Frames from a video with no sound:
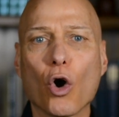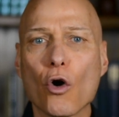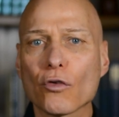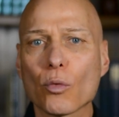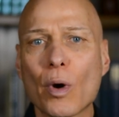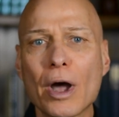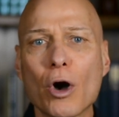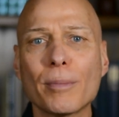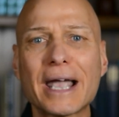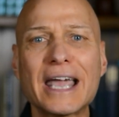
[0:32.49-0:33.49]

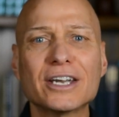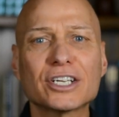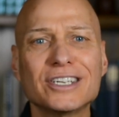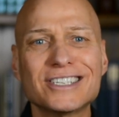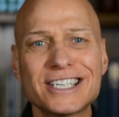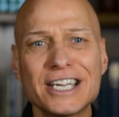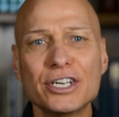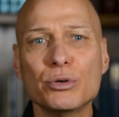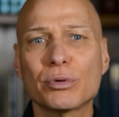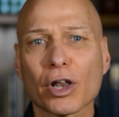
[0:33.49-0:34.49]
overwhelm and
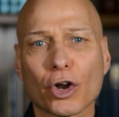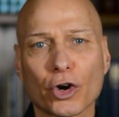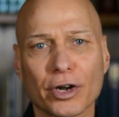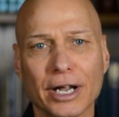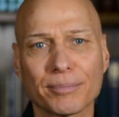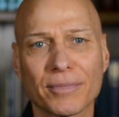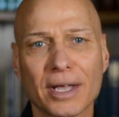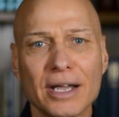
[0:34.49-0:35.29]
continued learning.